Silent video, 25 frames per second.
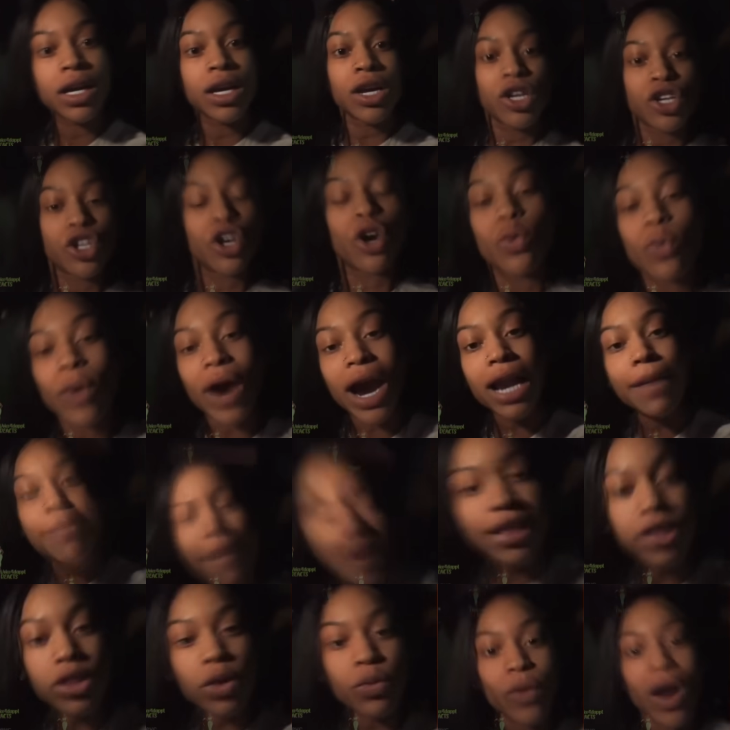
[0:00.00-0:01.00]
You worried
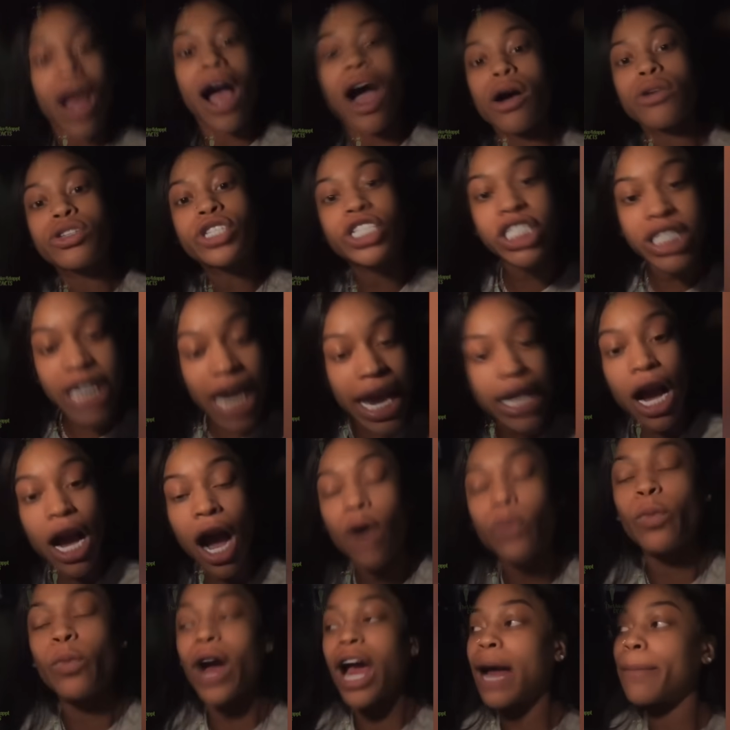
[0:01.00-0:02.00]
about the wrong shit, go
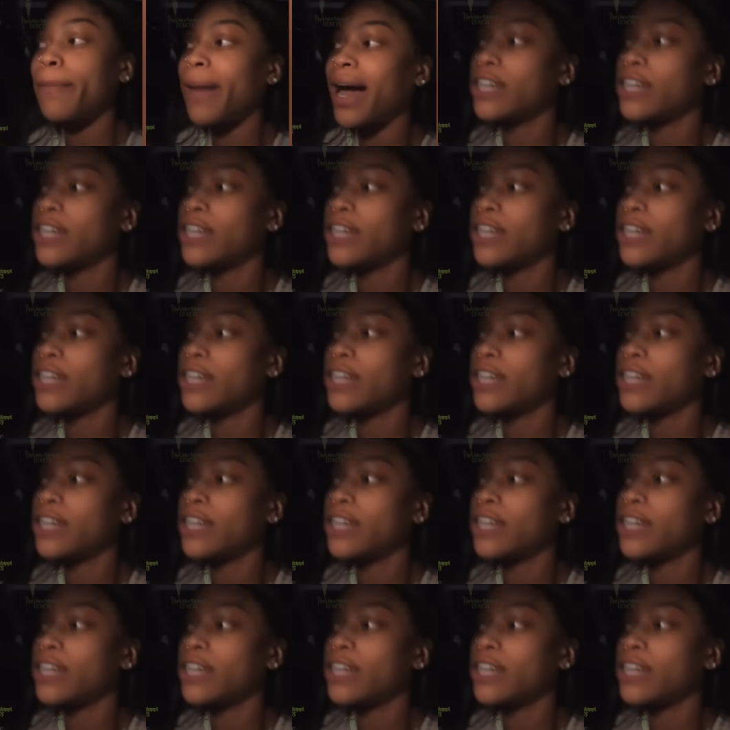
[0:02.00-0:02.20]
worry